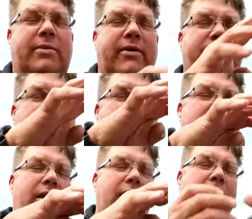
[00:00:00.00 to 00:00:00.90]
my front.
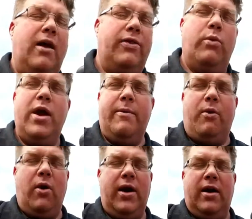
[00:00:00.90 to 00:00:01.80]
The weak
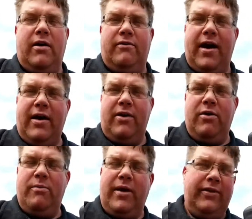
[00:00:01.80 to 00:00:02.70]
point on a
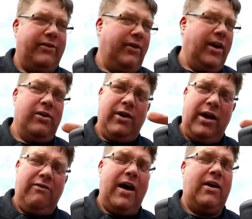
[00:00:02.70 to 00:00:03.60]
vacuum insulated or
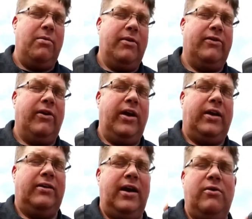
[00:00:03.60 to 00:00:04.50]
any vacuum insulated
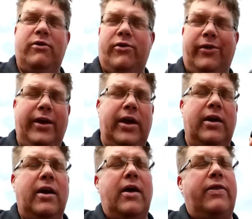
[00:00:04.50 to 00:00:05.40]
container is the lid.
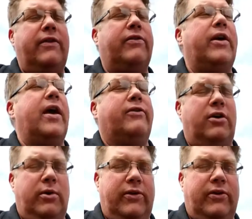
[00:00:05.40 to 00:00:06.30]
This lid has
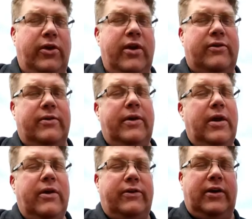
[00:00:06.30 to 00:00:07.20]
no insulation.
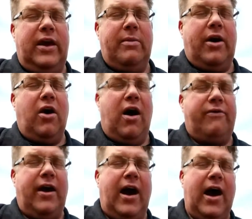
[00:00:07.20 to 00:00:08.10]
So to keep my
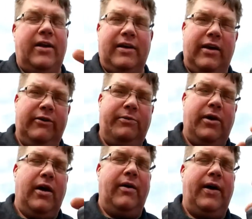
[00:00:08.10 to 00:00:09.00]
coffee hot, I just put
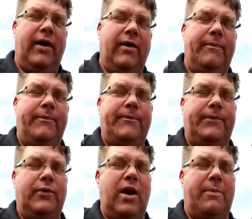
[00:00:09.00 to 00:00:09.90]
a um,
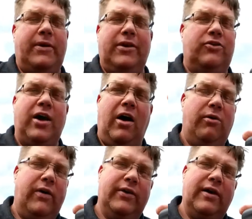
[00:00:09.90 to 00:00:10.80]
a dish towel
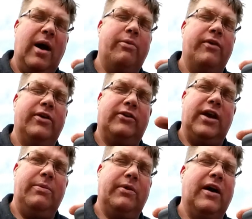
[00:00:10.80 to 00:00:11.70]
around the top of it just to
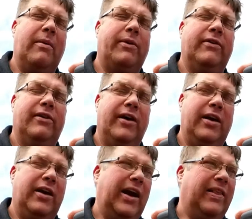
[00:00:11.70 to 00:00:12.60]
keep the top
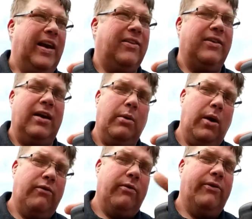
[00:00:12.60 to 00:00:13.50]
insulated and I let it sit
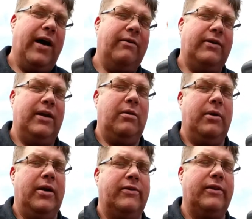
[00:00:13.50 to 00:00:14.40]
anywhere from 5 to 10
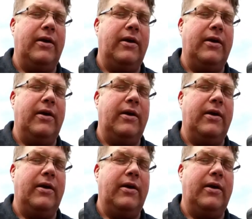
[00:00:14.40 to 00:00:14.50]
minutes.